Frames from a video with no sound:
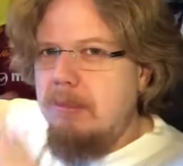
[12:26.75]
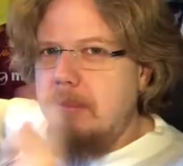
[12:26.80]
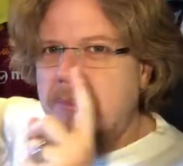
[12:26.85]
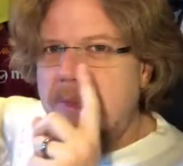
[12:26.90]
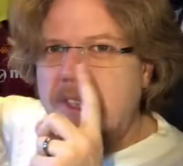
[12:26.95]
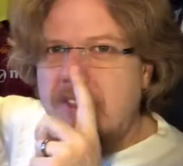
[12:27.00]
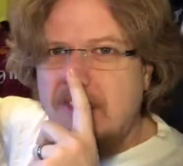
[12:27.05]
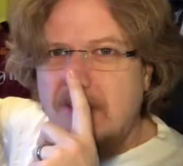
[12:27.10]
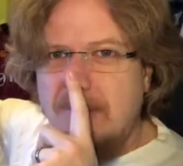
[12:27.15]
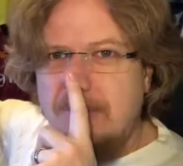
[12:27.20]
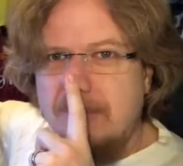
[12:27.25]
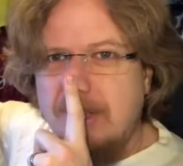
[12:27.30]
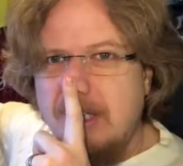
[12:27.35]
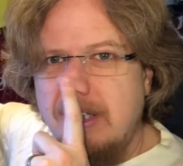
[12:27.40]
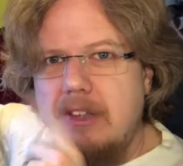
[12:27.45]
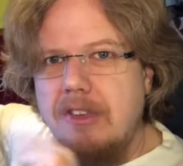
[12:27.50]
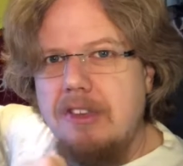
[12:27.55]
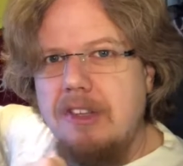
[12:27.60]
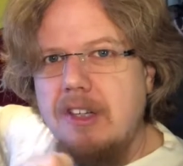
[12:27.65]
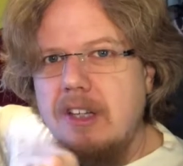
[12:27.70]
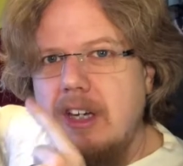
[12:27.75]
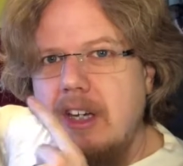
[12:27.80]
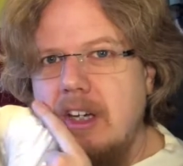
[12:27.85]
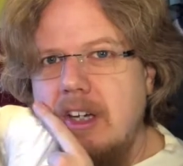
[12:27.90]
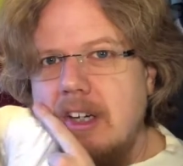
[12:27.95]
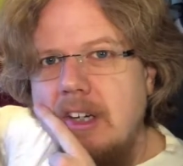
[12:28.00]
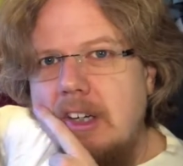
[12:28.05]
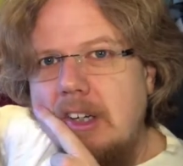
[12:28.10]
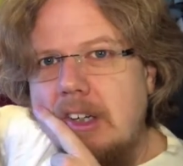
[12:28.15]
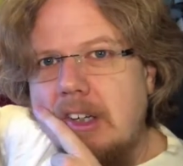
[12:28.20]
meantime, we had, I think,
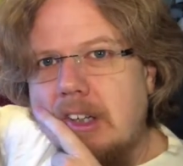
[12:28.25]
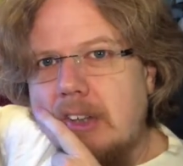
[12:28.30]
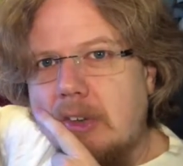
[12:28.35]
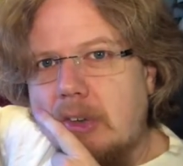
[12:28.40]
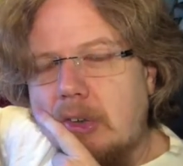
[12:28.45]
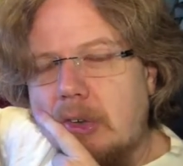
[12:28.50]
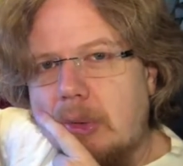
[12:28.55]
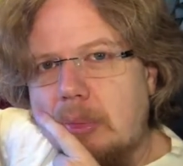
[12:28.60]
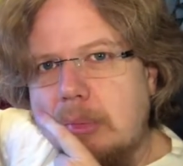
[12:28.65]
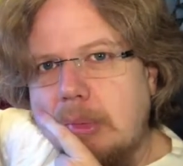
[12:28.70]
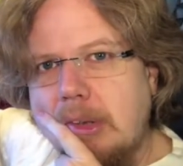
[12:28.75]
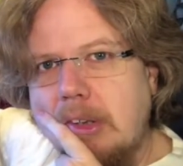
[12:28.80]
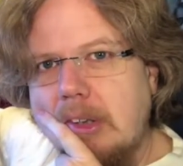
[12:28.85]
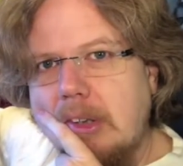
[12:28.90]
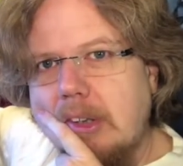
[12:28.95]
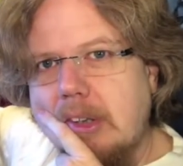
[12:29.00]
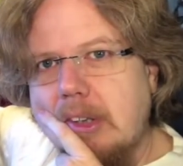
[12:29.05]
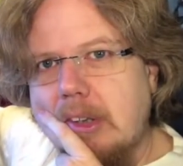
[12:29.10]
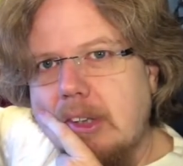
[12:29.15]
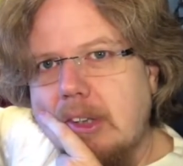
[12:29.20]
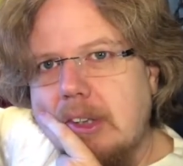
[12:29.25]
Hummel,